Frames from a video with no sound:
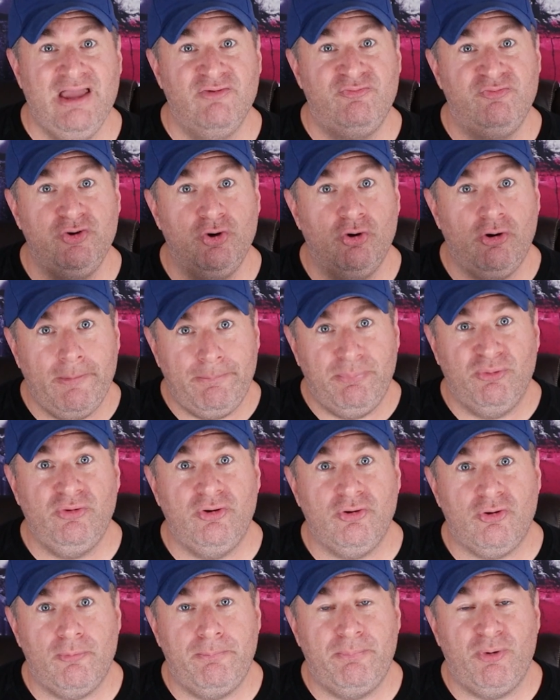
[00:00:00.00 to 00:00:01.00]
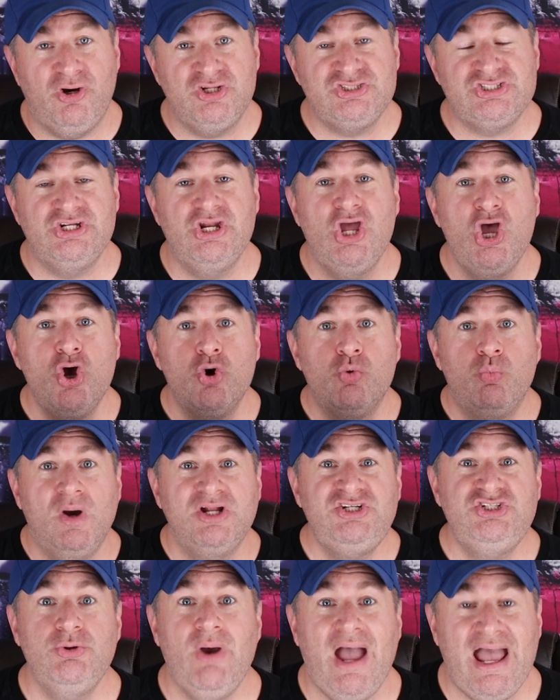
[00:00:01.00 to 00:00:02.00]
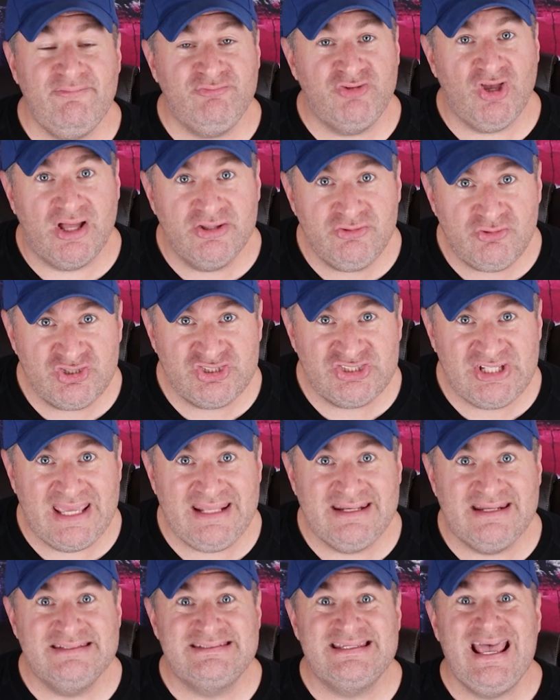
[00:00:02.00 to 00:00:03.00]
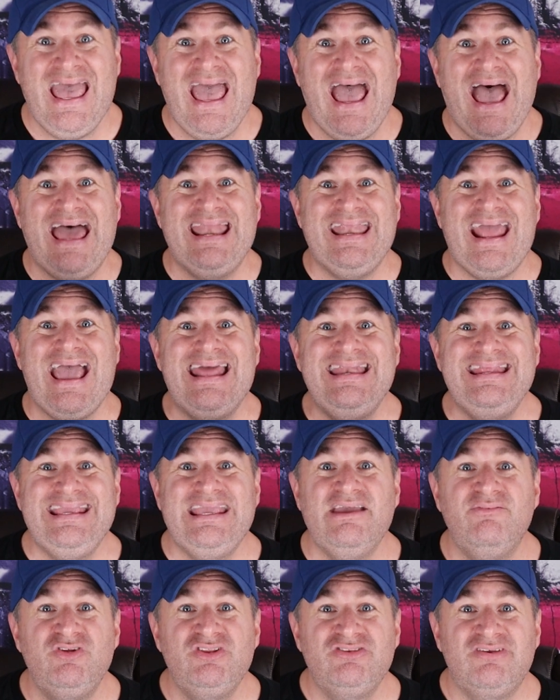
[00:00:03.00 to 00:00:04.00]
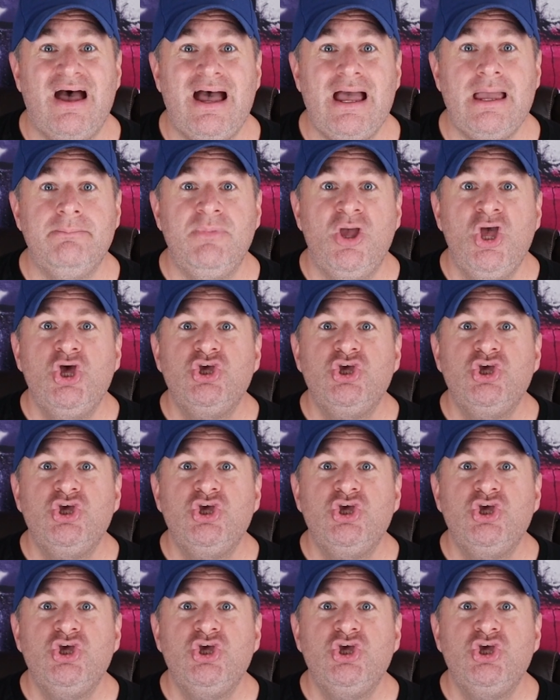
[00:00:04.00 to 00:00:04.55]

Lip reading: If you're a political person, what you have to understand is at any given time,